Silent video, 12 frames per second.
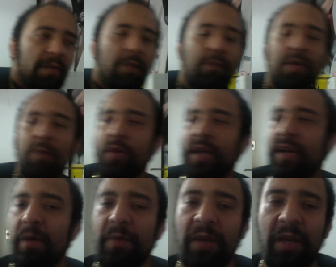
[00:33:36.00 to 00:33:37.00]
people that
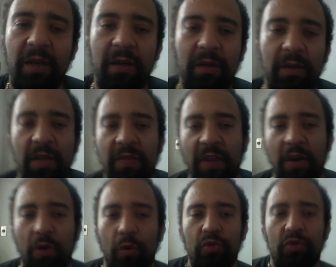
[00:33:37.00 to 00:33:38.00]
come in and they
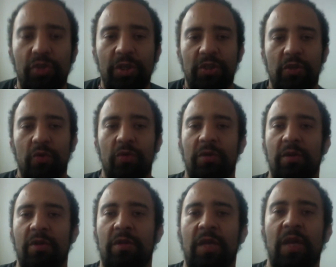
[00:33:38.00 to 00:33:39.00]
know jiu-jitsu
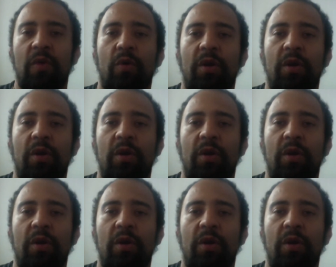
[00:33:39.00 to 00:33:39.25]
they mm-hmm.